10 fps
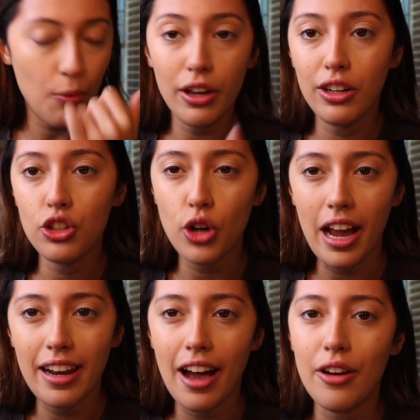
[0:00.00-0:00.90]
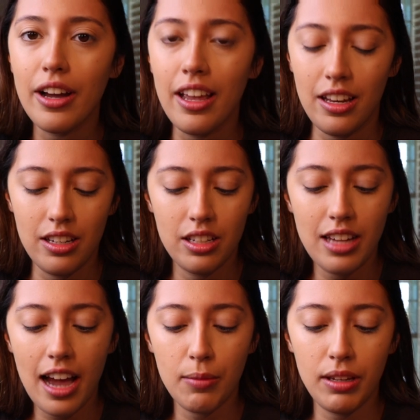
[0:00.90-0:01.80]
I want you to try it out and
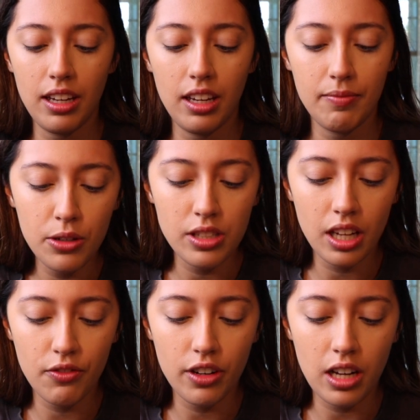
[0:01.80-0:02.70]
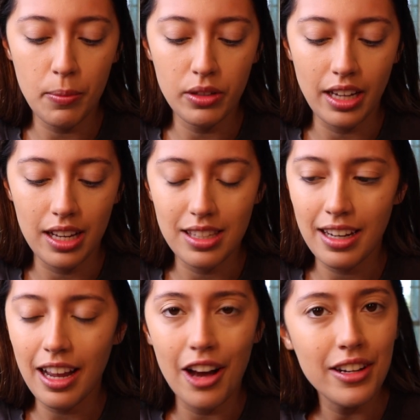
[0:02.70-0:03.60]
tag me. I'm using it for a couple days
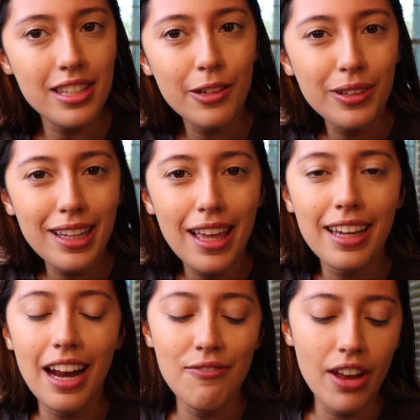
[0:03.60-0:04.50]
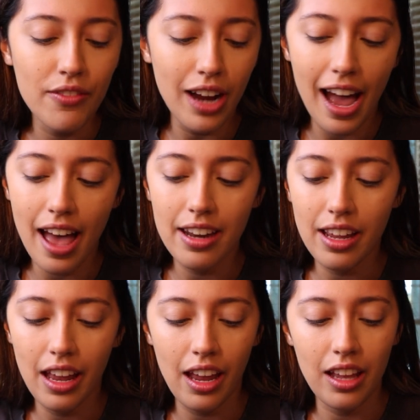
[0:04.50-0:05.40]
and I honestly really like it. I've never had
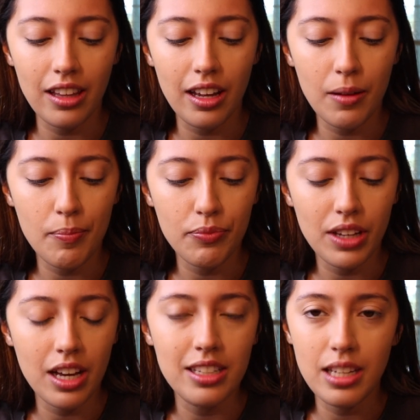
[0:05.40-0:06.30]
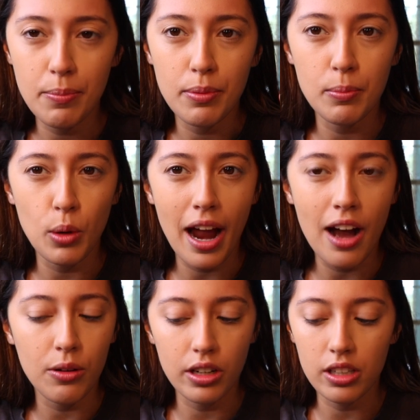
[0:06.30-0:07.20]
a dip
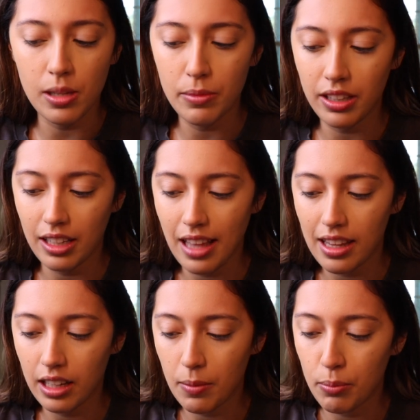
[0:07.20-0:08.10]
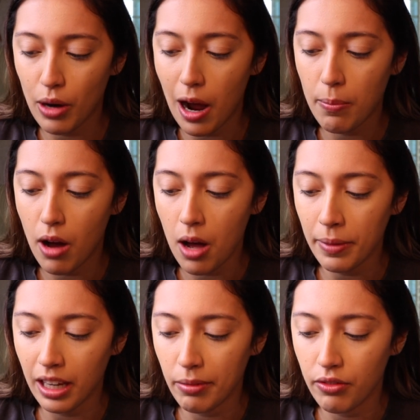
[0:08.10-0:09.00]
brow or something like that, like a brow
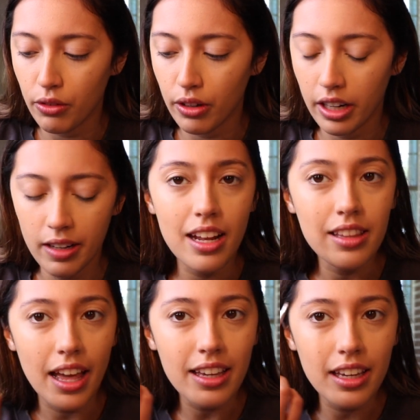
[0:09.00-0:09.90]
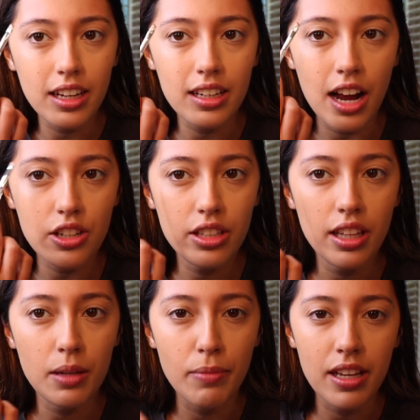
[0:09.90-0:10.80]
pomade before. And I like it. It actually
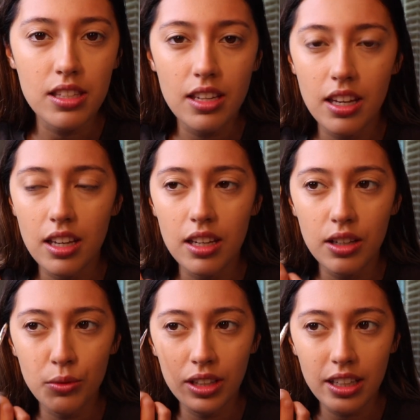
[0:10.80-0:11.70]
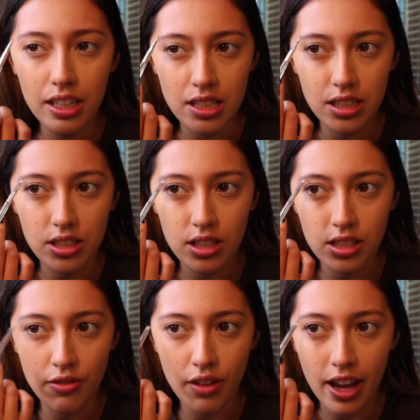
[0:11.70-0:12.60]
like makes it really easy to
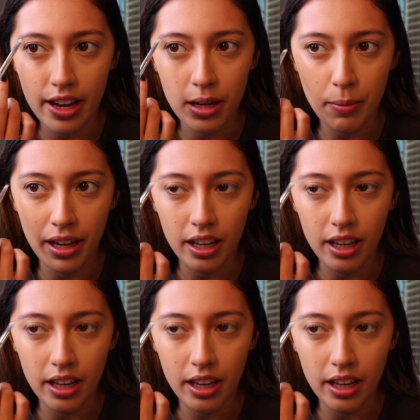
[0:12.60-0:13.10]
define